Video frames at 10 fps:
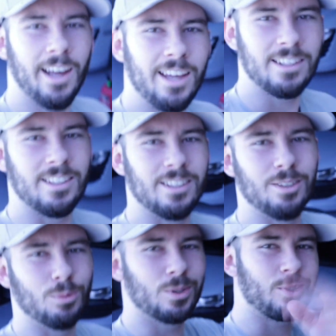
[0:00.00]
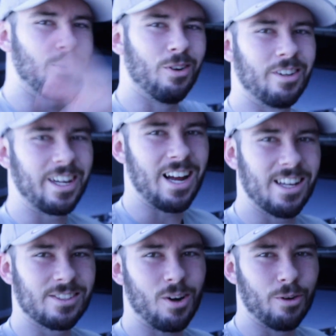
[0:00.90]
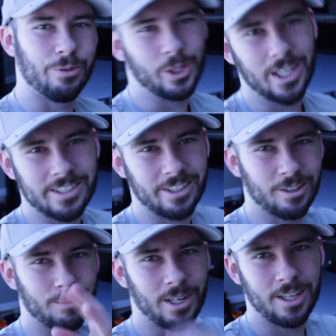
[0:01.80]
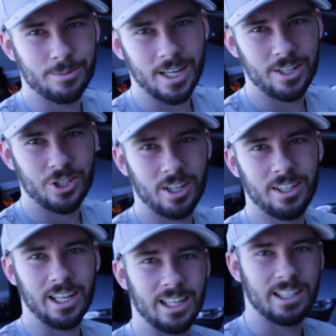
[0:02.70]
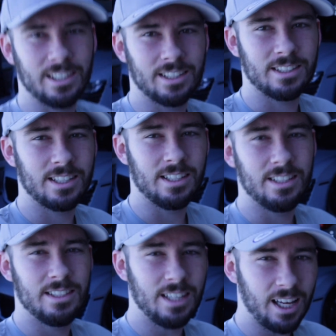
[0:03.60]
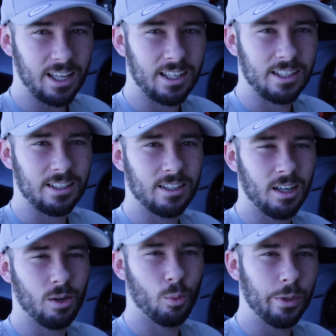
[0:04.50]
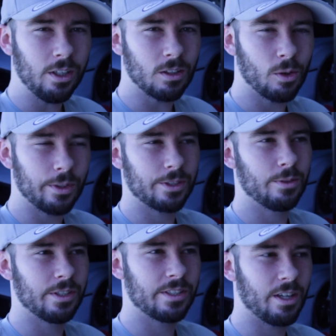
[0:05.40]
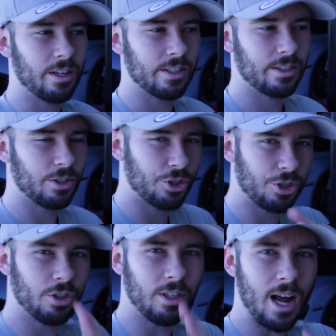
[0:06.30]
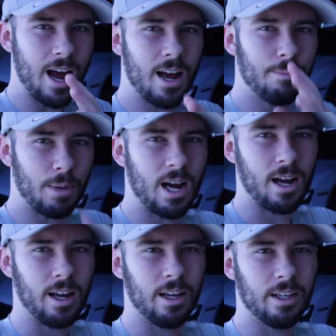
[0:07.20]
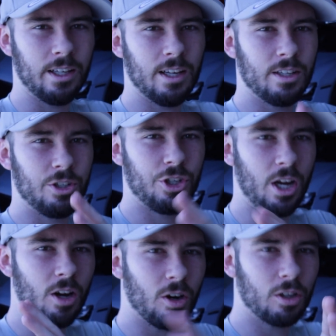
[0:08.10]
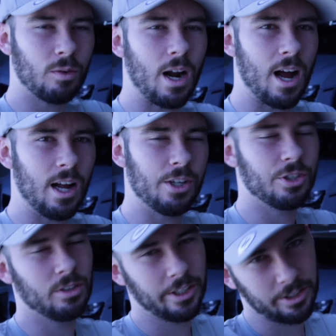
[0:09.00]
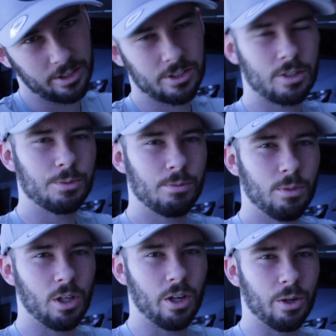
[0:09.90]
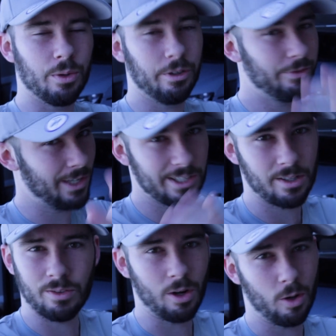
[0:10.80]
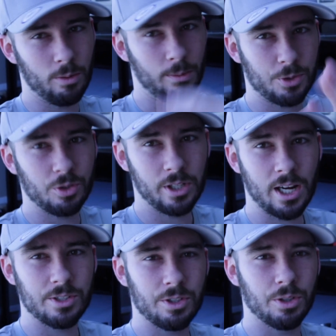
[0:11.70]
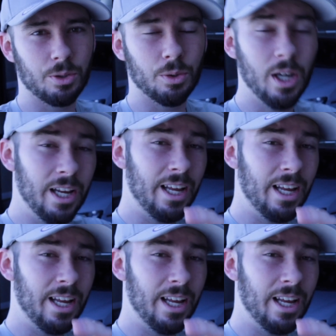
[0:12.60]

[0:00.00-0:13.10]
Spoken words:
Hey, what's going on, guys? Car Review Guys here. My name's AJ, and today we are going to discuss, should I buy JR Garage, link in the description below. If you guys don't know them, I'm sure you guys do.